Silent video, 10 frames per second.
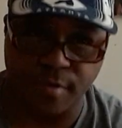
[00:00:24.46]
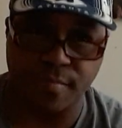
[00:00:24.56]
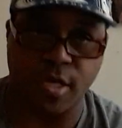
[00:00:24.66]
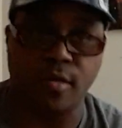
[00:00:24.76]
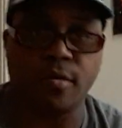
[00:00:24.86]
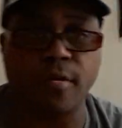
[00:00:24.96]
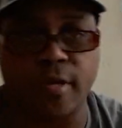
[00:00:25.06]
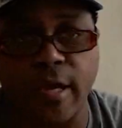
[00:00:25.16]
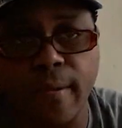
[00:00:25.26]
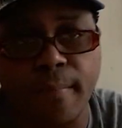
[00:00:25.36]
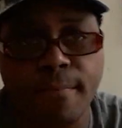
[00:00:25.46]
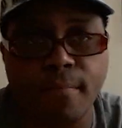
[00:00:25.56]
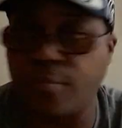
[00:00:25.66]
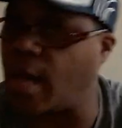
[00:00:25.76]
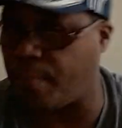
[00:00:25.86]
than me, okay?
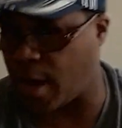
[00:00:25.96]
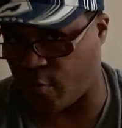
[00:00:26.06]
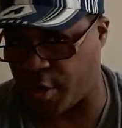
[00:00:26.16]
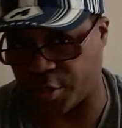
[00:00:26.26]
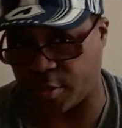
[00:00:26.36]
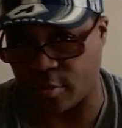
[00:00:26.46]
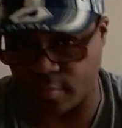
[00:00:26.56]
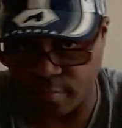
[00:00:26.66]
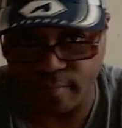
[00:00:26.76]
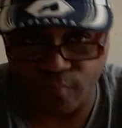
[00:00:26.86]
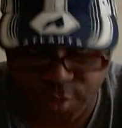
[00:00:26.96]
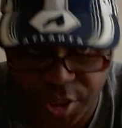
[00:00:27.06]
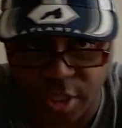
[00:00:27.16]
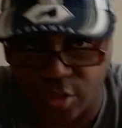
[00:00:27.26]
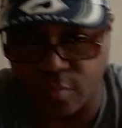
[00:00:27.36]
Not biracial though.
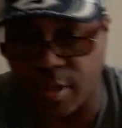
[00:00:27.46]
She had two